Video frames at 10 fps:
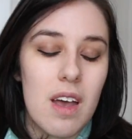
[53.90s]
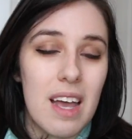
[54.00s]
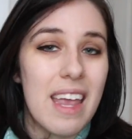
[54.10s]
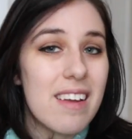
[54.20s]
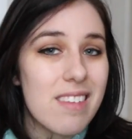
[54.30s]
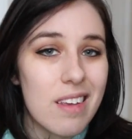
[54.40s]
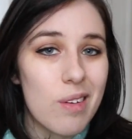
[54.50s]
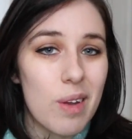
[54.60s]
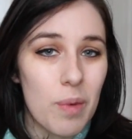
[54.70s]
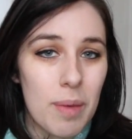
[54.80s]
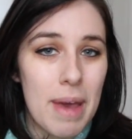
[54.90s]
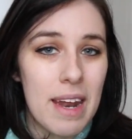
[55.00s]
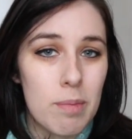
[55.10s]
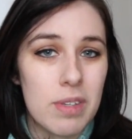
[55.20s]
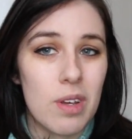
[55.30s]
occasionally you get a really
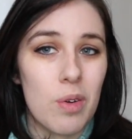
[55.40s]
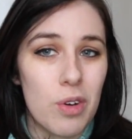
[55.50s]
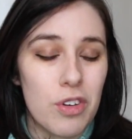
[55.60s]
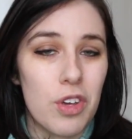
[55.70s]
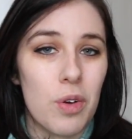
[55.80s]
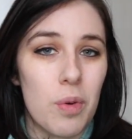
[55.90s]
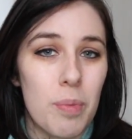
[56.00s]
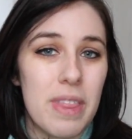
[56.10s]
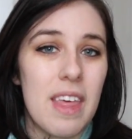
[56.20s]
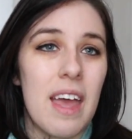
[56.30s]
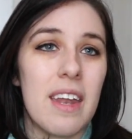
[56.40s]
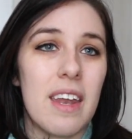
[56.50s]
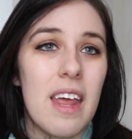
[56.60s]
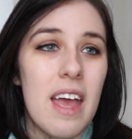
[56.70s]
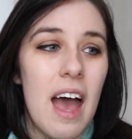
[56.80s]
bad episode or two, but
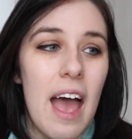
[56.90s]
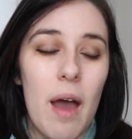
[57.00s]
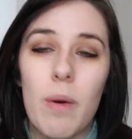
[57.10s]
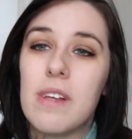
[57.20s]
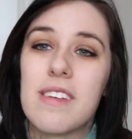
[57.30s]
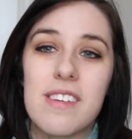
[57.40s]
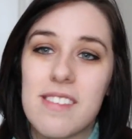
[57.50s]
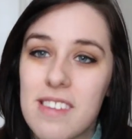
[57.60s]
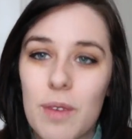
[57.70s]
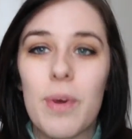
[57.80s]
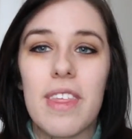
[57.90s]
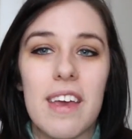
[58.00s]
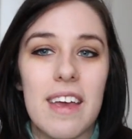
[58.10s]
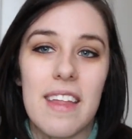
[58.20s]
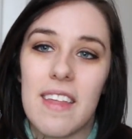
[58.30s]
then I just stick with
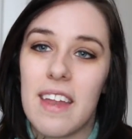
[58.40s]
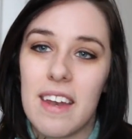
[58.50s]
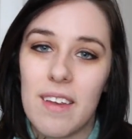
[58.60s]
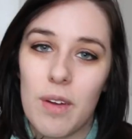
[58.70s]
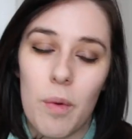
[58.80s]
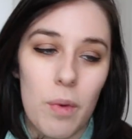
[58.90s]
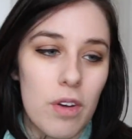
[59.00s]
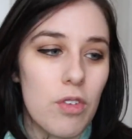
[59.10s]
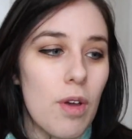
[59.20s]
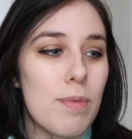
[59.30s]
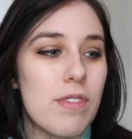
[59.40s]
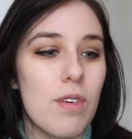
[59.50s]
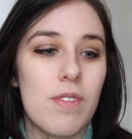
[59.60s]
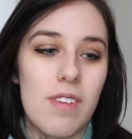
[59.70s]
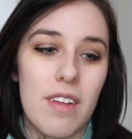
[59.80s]
it, and then, you know, 1 or 2
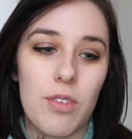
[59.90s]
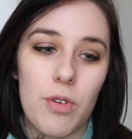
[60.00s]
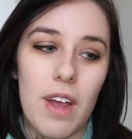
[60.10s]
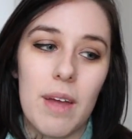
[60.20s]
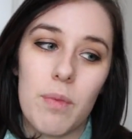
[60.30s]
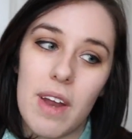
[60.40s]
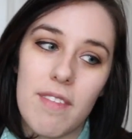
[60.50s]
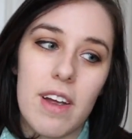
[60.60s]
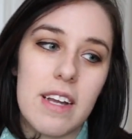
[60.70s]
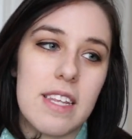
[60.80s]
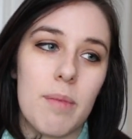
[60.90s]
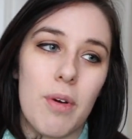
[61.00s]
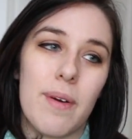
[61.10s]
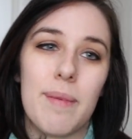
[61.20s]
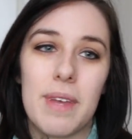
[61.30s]
episodes, not so great, and whenever I get to that
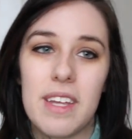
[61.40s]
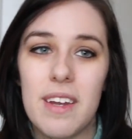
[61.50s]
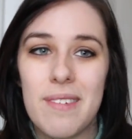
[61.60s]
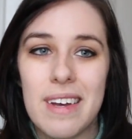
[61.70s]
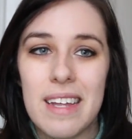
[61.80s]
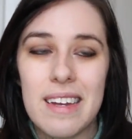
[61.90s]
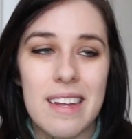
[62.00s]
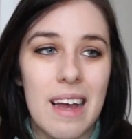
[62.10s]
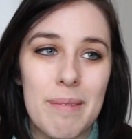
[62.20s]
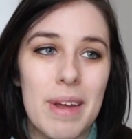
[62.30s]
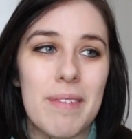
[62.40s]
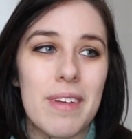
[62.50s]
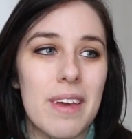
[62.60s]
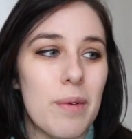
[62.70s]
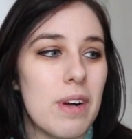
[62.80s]
point where I'm like, you know what, I'm not
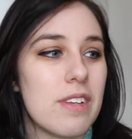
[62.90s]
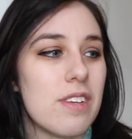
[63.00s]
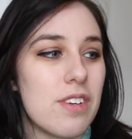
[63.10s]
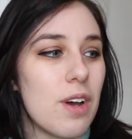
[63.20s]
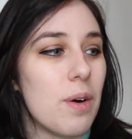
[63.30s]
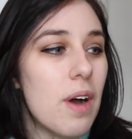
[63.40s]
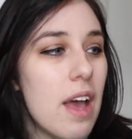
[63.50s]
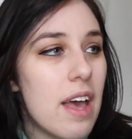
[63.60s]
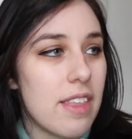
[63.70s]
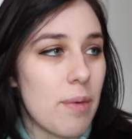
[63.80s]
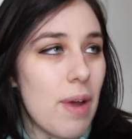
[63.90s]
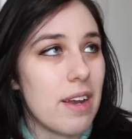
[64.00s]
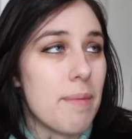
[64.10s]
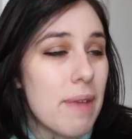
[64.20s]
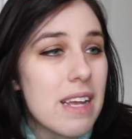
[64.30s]
really gonna watch the show, they
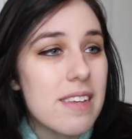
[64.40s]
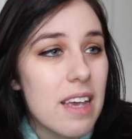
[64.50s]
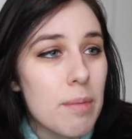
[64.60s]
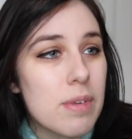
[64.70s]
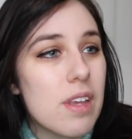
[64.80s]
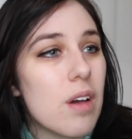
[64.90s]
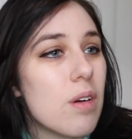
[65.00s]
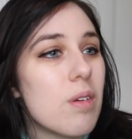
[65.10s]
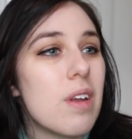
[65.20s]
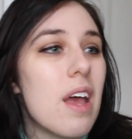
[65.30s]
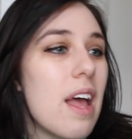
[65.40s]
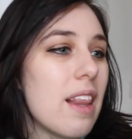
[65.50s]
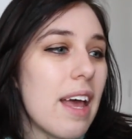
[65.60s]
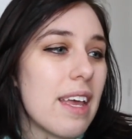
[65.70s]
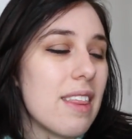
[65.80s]
an amazing episode,
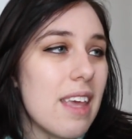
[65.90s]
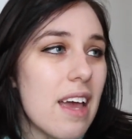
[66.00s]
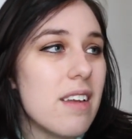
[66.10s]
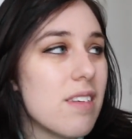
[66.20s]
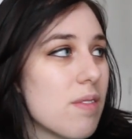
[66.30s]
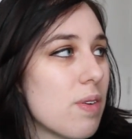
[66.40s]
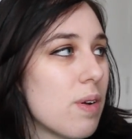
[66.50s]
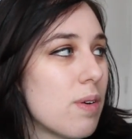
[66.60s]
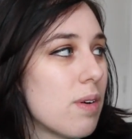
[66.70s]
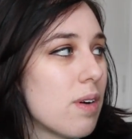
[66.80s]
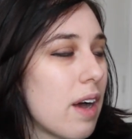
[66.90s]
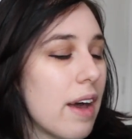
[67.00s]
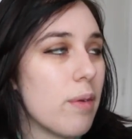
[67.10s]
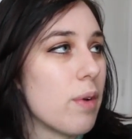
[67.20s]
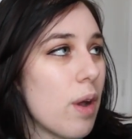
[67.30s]
like the end of,
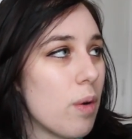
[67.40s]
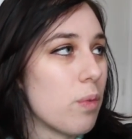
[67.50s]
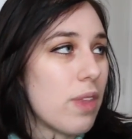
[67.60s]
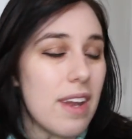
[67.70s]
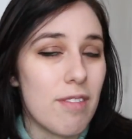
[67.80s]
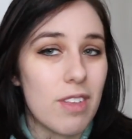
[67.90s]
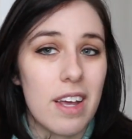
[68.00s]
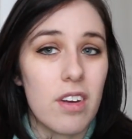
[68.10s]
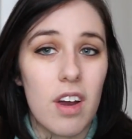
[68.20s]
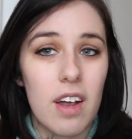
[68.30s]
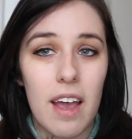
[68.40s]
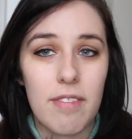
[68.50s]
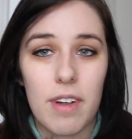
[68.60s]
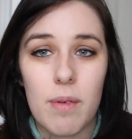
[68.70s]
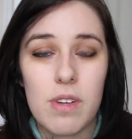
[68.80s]
I don't know, the Neverland arc, I
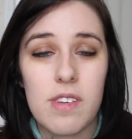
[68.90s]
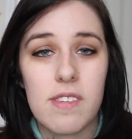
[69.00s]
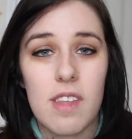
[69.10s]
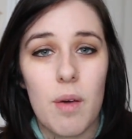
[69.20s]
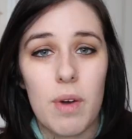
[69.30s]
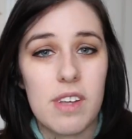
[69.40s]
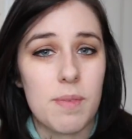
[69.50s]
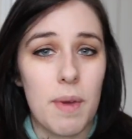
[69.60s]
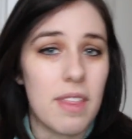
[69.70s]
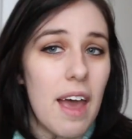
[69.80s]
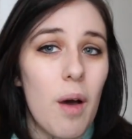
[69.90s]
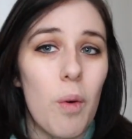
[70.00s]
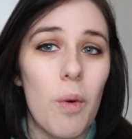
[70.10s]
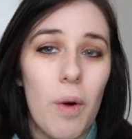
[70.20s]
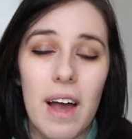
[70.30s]
forget which season that was, but that
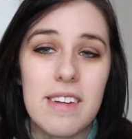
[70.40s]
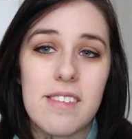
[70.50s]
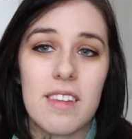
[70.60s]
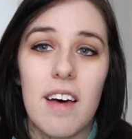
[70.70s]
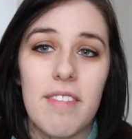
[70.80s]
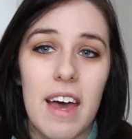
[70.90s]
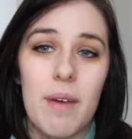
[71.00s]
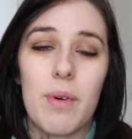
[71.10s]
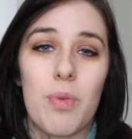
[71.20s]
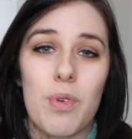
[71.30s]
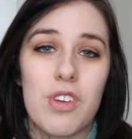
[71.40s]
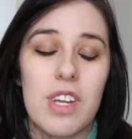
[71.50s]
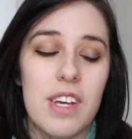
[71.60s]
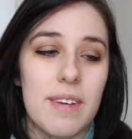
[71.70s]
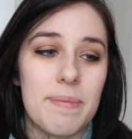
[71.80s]
whole, I just love that with
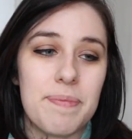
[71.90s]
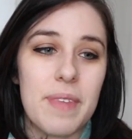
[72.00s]
Regina,